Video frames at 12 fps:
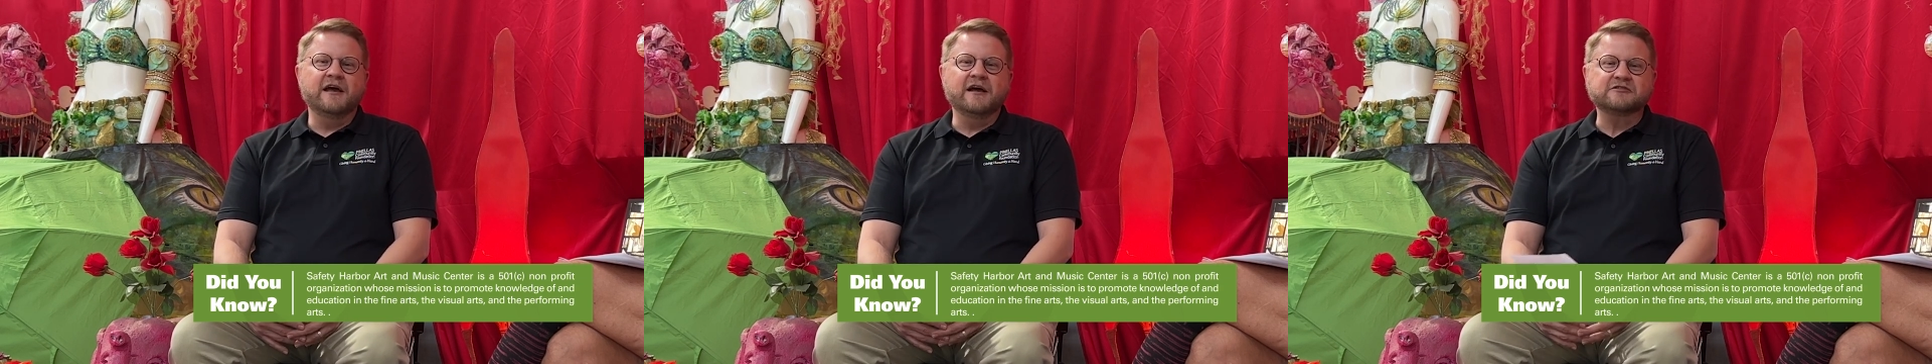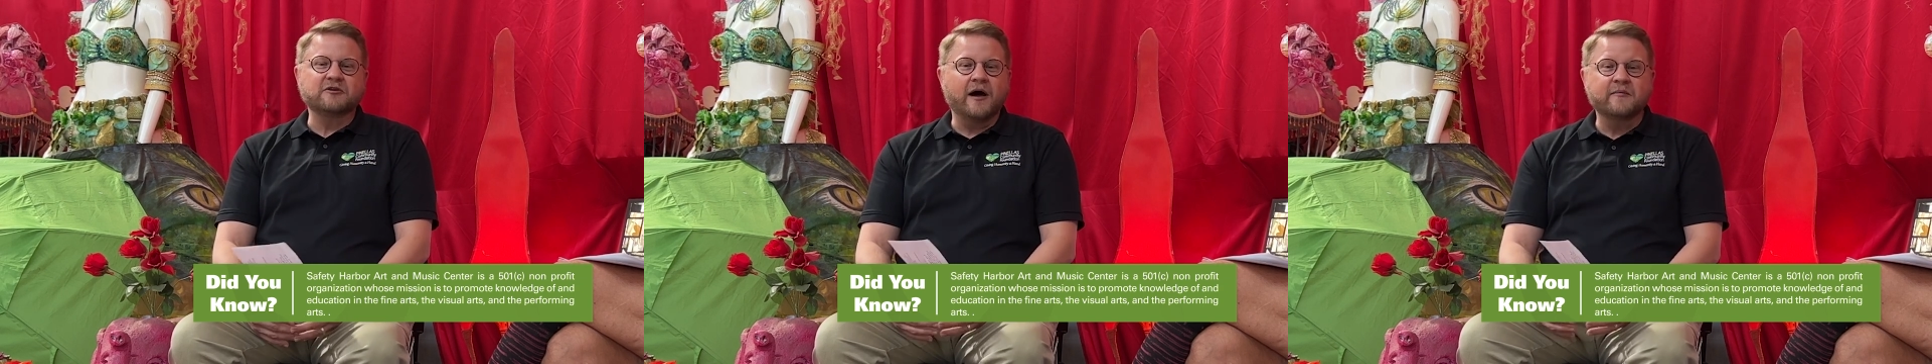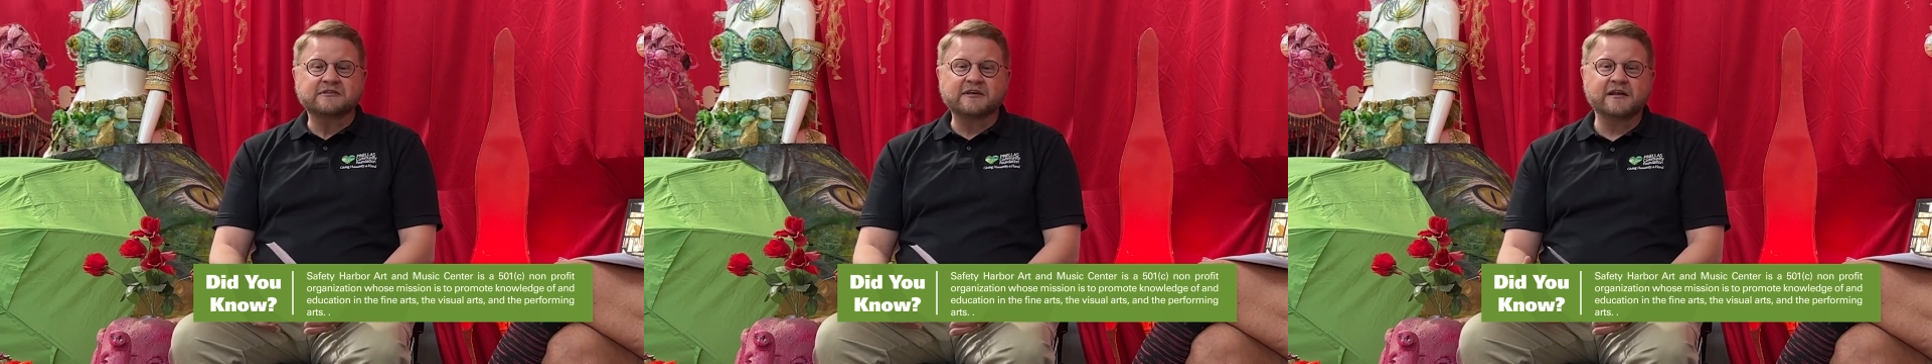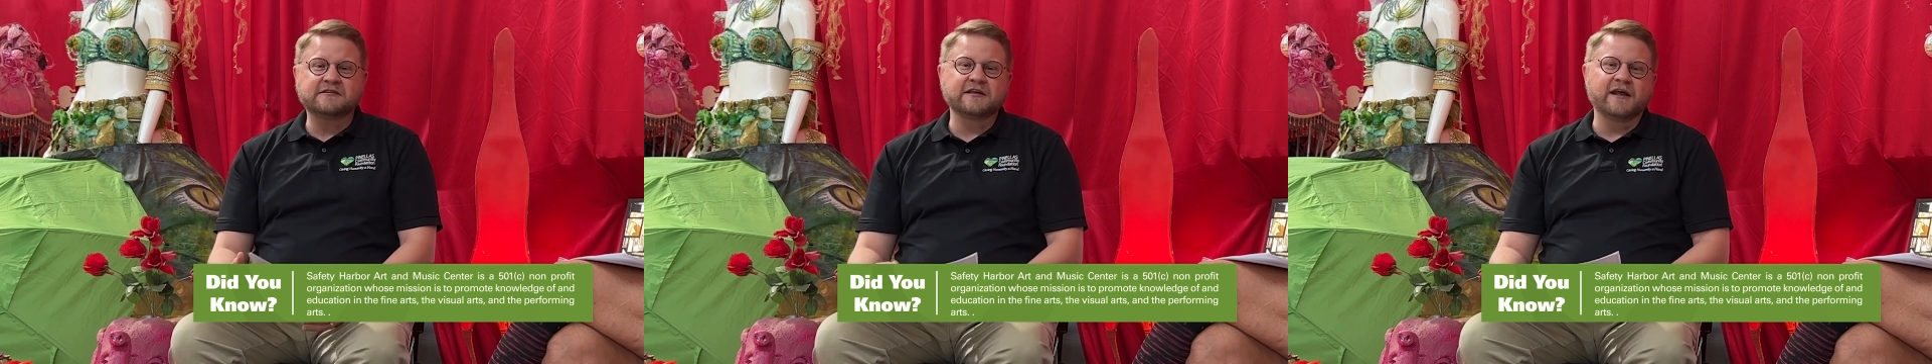And so I'm
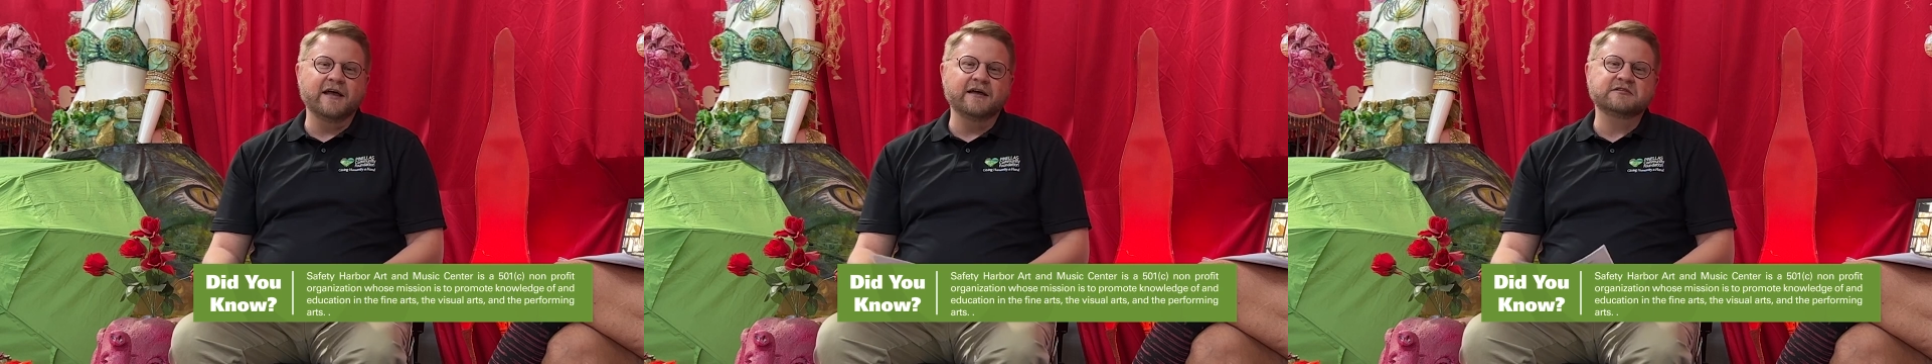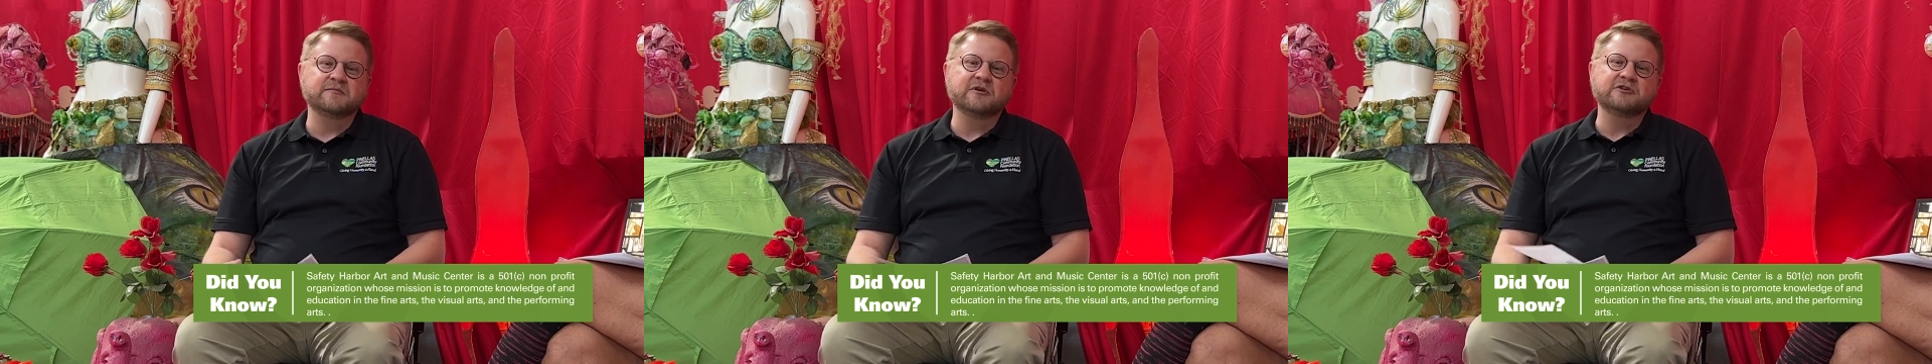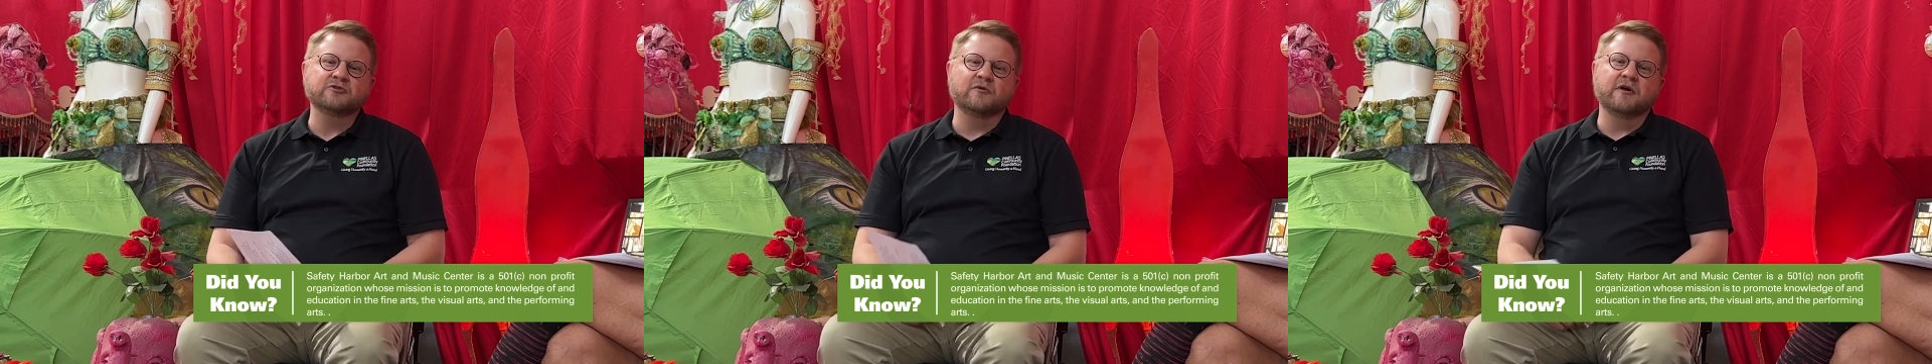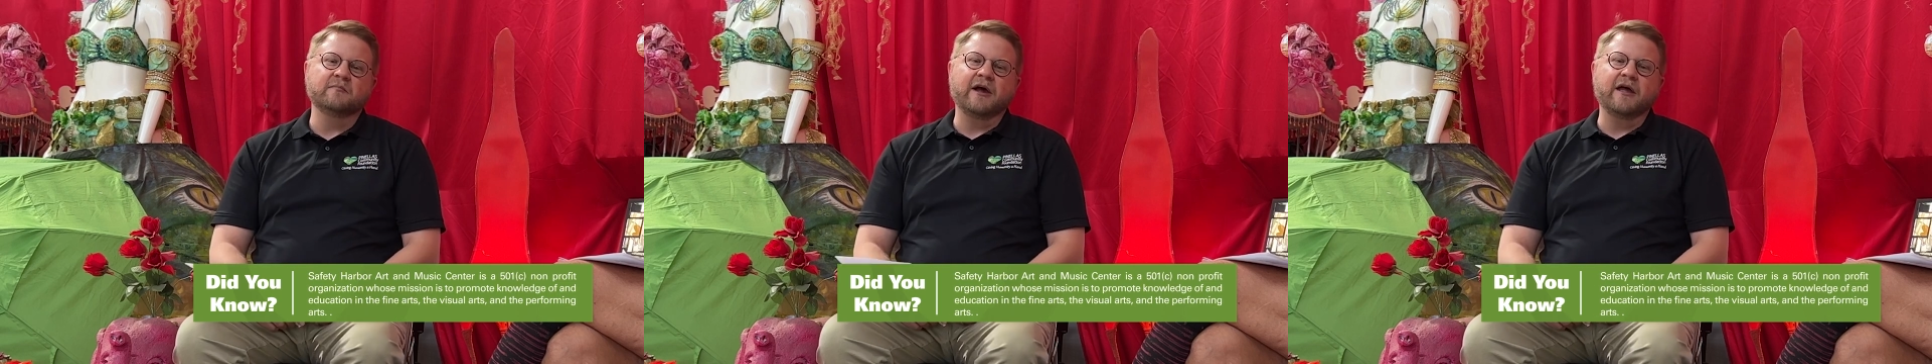excited today to be
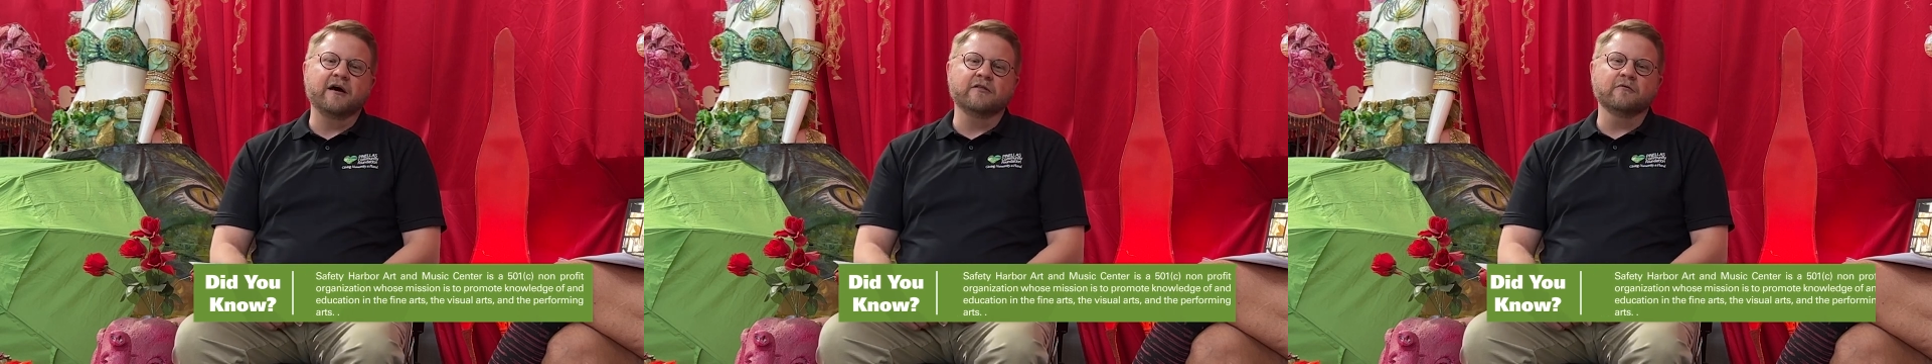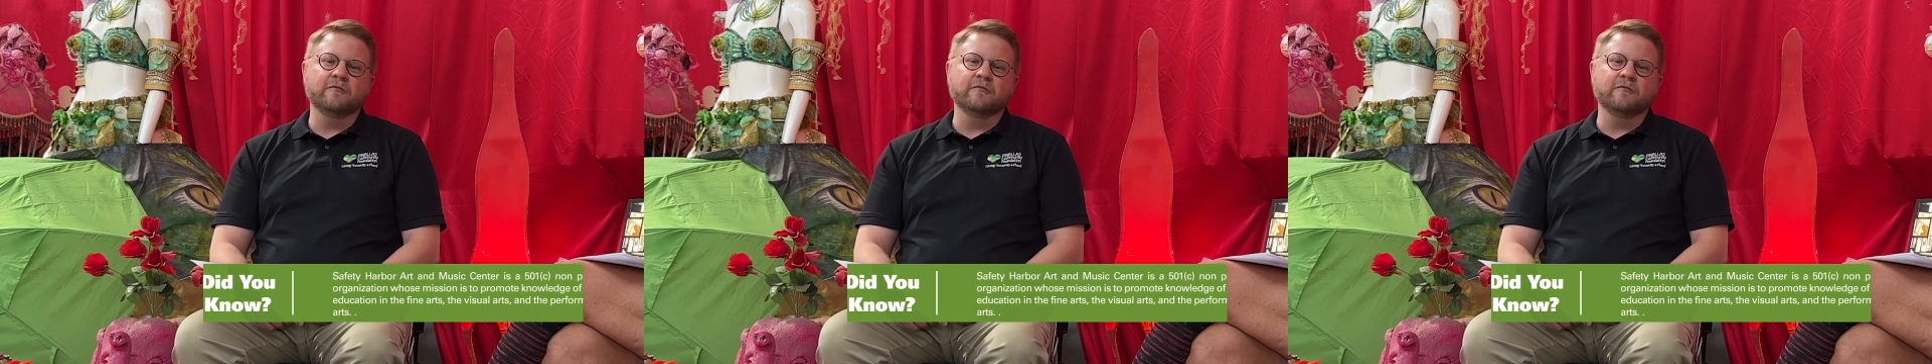joined by Heather